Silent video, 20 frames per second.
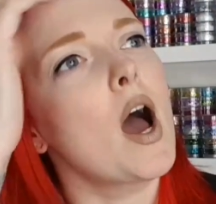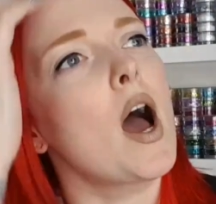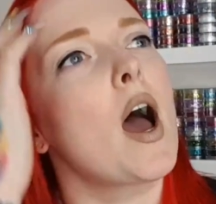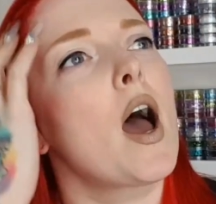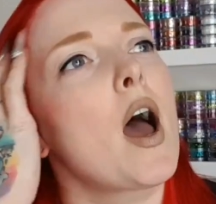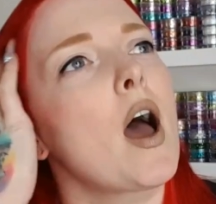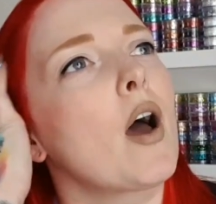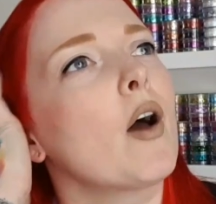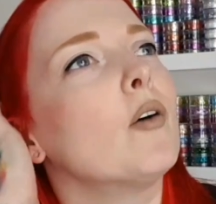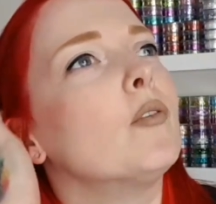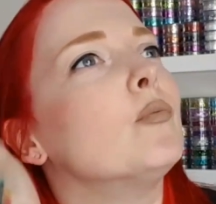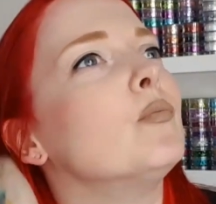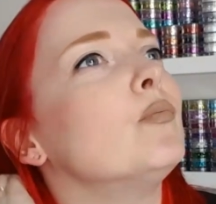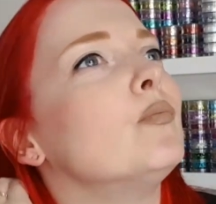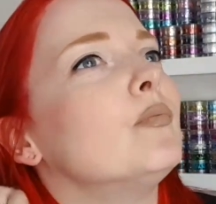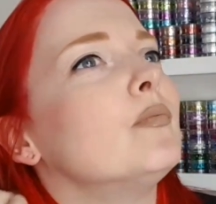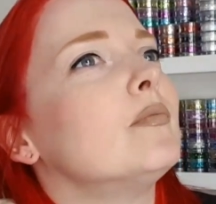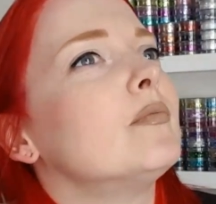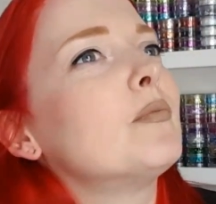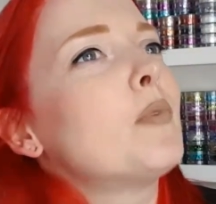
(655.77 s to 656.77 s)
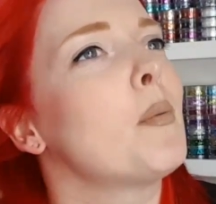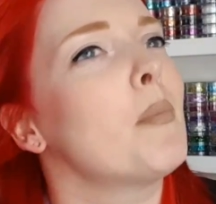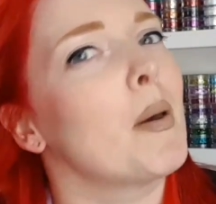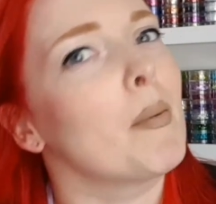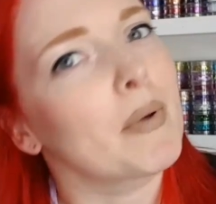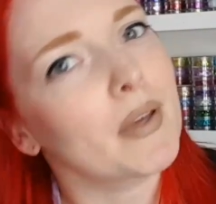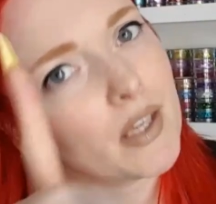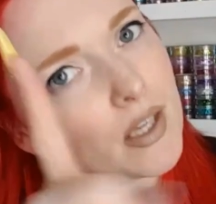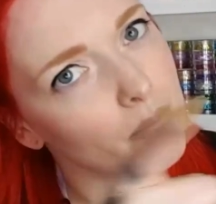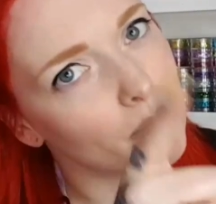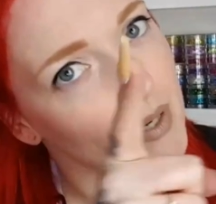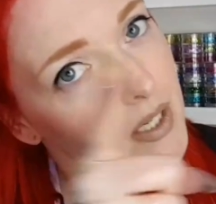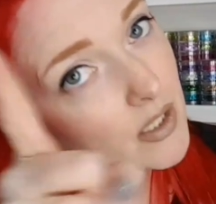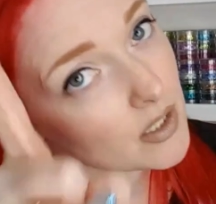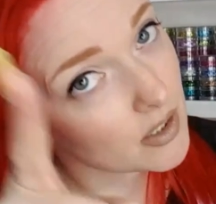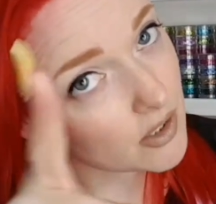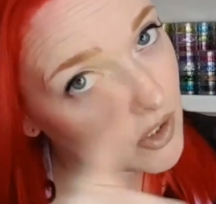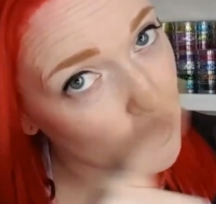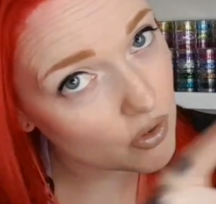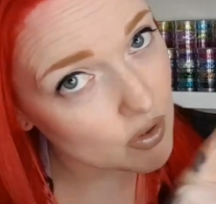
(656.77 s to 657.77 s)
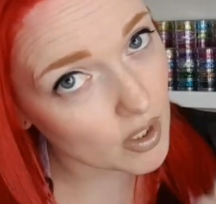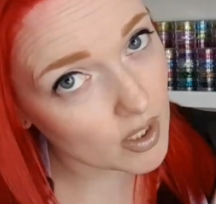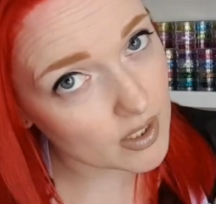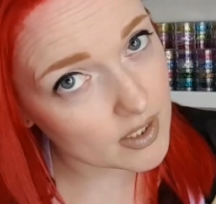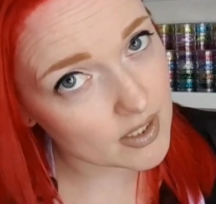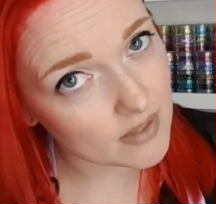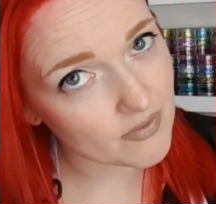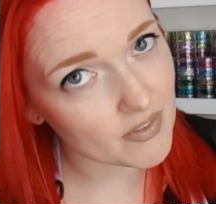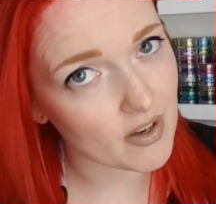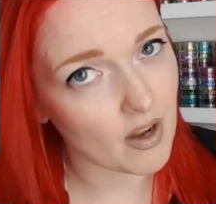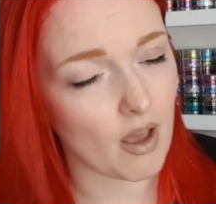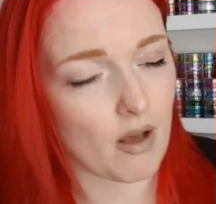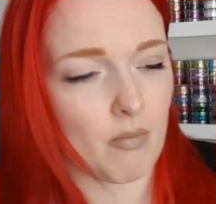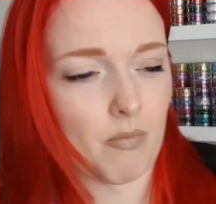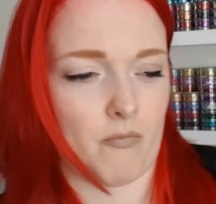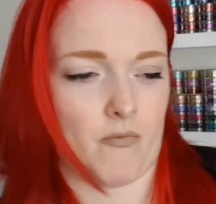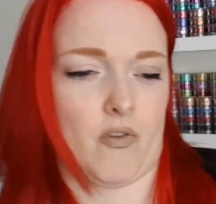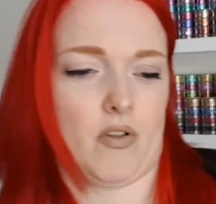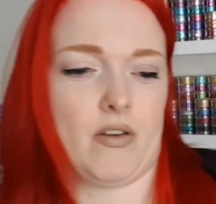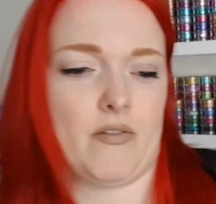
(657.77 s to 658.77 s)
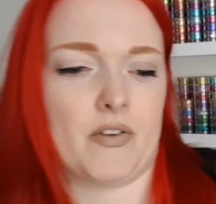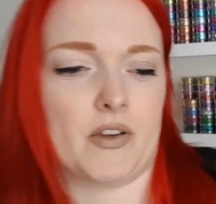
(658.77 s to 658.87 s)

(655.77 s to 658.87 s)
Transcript: Um, remember, keep it constructive and helpful.